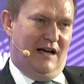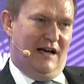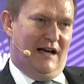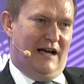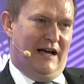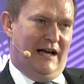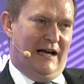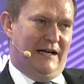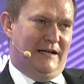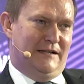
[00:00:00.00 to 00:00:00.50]

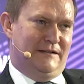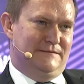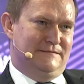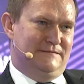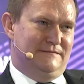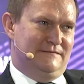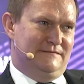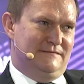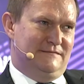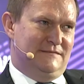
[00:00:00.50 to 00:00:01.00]

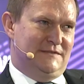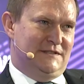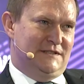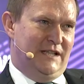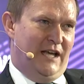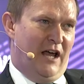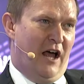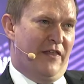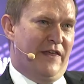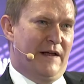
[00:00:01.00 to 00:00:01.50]

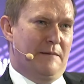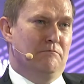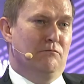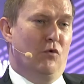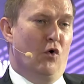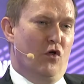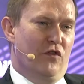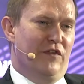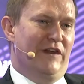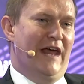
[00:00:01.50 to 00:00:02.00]
I think
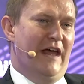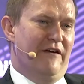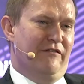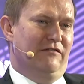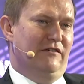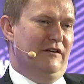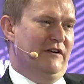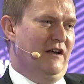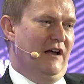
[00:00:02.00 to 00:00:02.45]
more than ever,